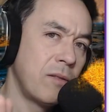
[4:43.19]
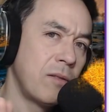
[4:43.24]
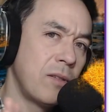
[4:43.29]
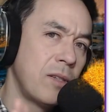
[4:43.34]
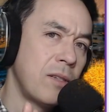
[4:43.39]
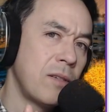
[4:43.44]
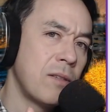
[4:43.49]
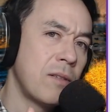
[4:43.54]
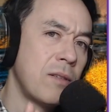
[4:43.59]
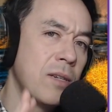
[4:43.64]

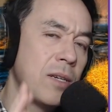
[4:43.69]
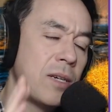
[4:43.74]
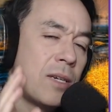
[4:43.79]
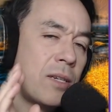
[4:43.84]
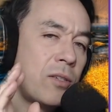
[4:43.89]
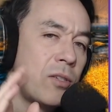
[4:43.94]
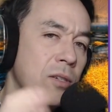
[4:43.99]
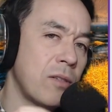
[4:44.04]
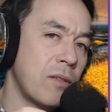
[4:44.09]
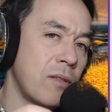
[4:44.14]
This is
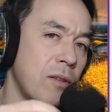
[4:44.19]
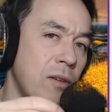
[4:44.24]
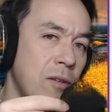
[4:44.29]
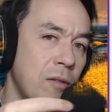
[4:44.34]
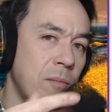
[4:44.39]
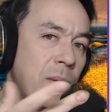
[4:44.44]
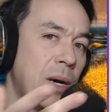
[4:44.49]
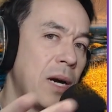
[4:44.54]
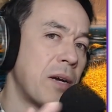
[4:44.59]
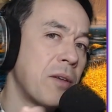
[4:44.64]
not just,
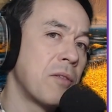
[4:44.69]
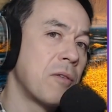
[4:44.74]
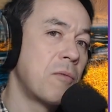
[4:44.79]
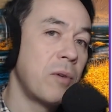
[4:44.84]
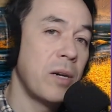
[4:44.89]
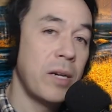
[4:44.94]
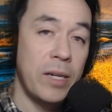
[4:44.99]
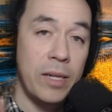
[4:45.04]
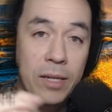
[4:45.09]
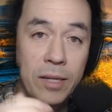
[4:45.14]
oh, by the
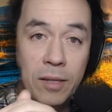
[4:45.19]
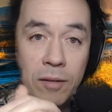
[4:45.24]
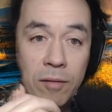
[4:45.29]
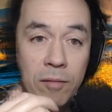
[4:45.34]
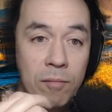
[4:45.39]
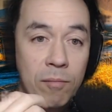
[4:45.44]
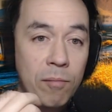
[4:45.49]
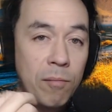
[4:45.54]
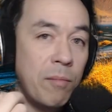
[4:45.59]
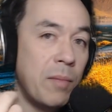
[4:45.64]
way,
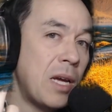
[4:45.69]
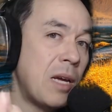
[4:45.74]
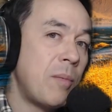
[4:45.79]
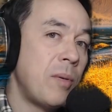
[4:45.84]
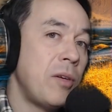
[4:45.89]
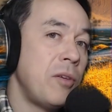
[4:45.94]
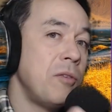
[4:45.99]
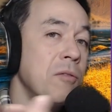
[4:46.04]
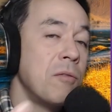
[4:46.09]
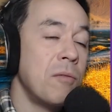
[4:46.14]

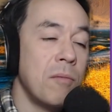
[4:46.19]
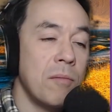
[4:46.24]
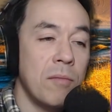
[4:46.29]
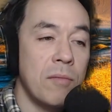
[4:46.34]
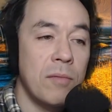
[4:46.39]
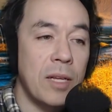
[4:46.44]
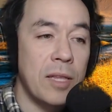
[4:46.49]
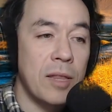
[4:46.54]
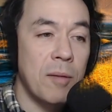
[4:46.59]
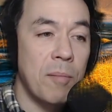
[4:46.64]
maybe you
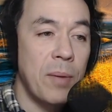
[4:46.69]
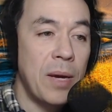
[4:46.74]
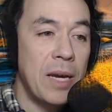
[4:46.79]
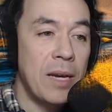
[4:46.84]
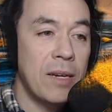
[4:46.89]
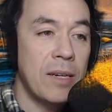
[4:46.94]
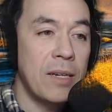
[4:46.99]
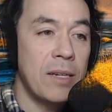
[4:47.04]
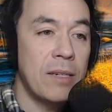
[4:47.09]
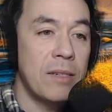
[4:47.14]
like the
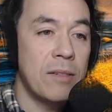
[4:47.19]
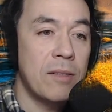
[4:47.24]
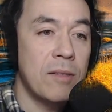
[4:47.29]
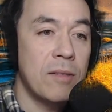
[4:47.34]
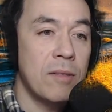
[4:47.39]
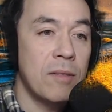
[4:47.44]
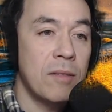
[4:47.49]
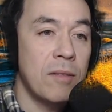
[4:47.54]
pancakes.